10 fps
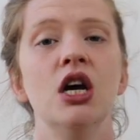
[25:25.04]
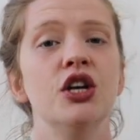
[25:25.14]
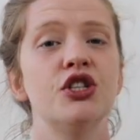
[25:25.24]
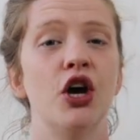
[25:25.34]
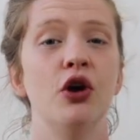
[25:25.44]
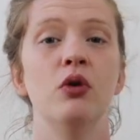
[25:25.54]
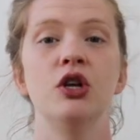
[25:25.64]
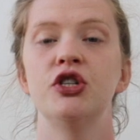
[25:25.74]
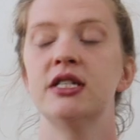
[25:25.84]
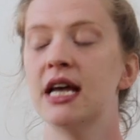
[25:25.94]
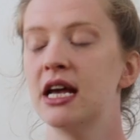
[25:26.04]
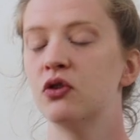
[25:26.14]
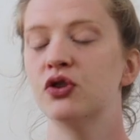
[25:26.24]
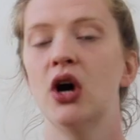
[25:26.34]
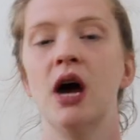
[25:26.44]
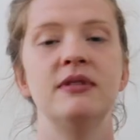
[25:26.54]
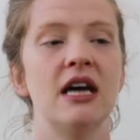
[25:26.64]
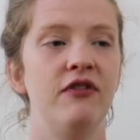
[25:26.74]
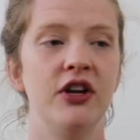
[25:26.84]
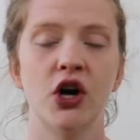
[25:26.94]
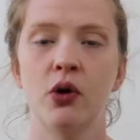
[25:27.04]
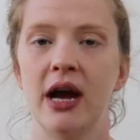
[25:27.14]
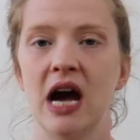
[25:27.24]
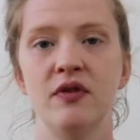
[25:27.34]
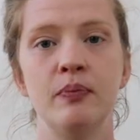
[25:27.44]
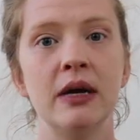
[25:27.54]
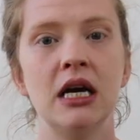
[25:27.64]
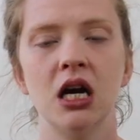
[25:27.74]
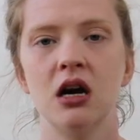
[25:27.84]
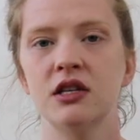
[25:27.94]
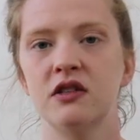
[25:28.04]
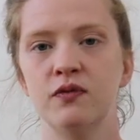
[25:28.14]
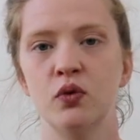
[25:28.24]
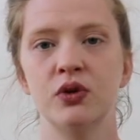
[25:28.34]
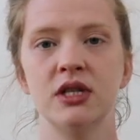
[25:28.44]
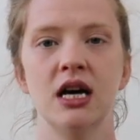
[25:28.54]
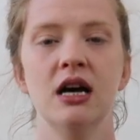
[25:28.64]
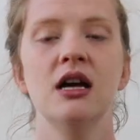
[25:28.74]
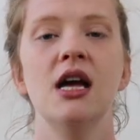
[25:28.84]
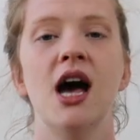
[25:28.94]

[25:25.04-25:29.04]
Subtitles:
So just take your time, definitely go away, have a big glass of water.